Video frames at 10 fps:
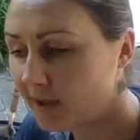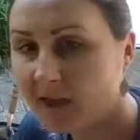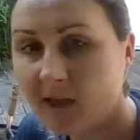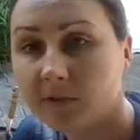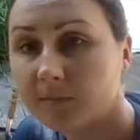
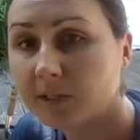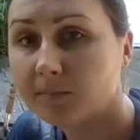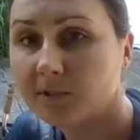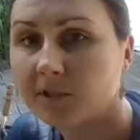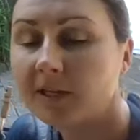having
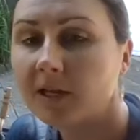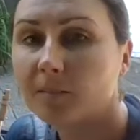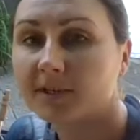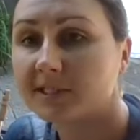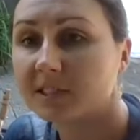people
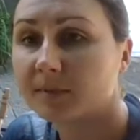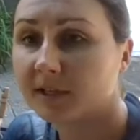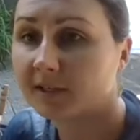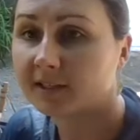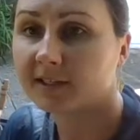
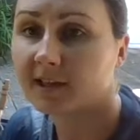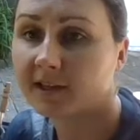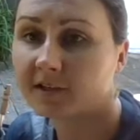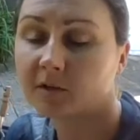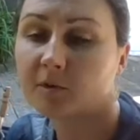participate in
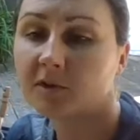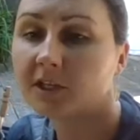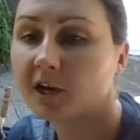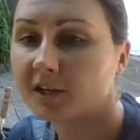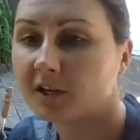a
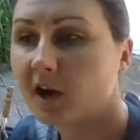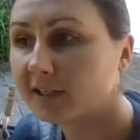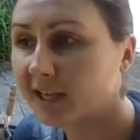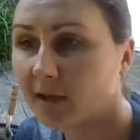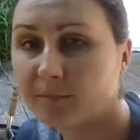community garden
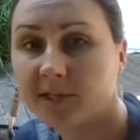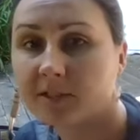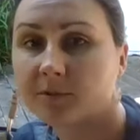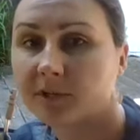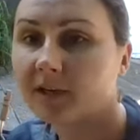on
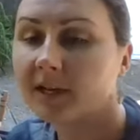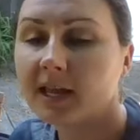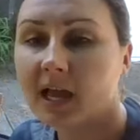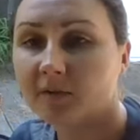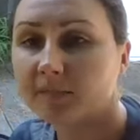campus where
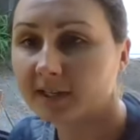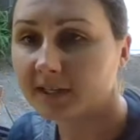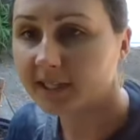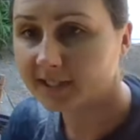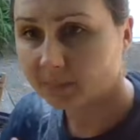everybody
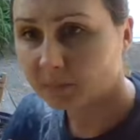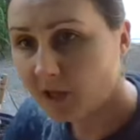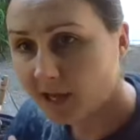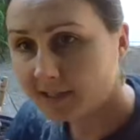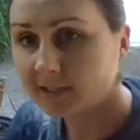gets a
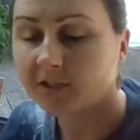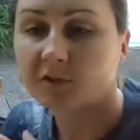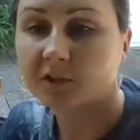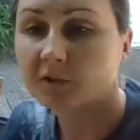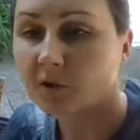plot and you
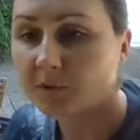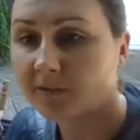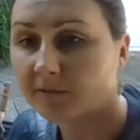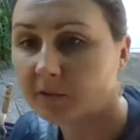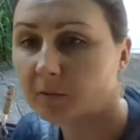can grow
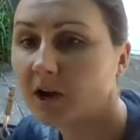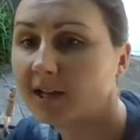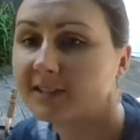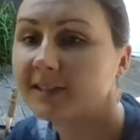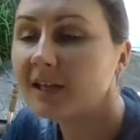whatever you
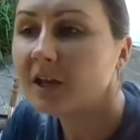want,